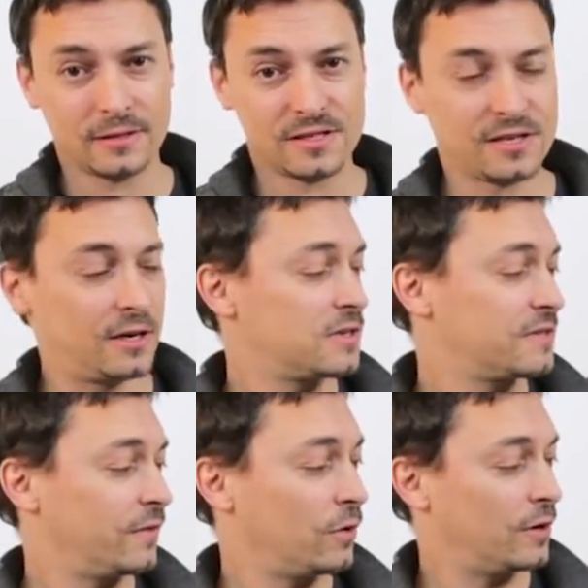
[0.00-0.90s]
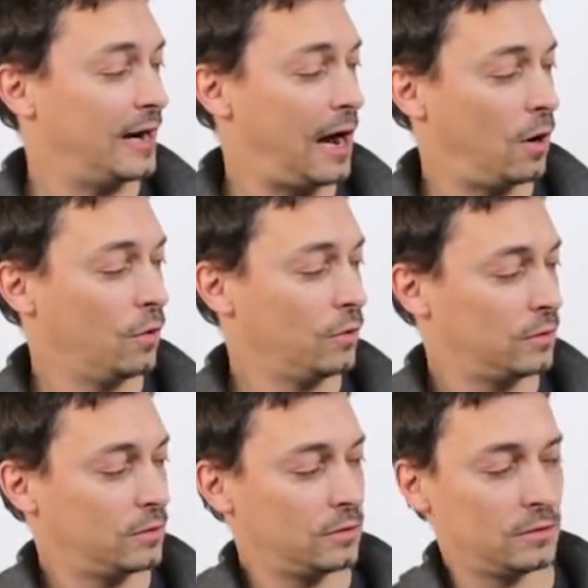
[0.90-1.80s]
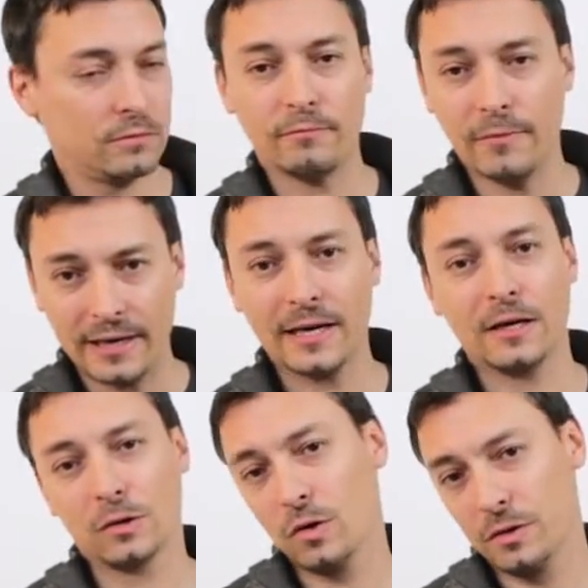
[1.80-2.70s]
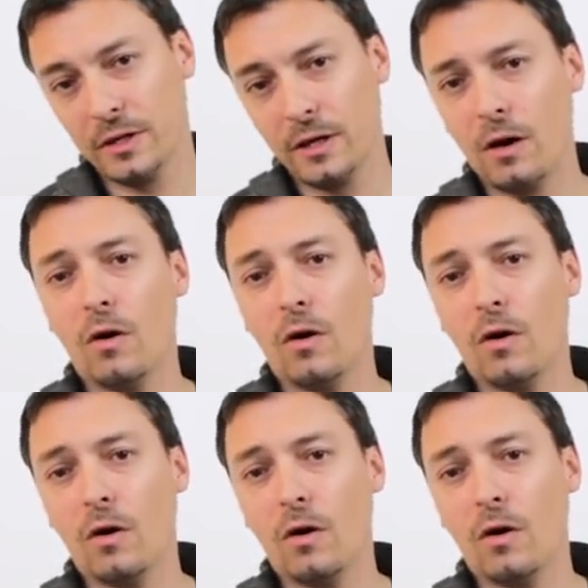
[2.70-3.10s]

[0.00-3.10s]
search for Now Mariano Goni,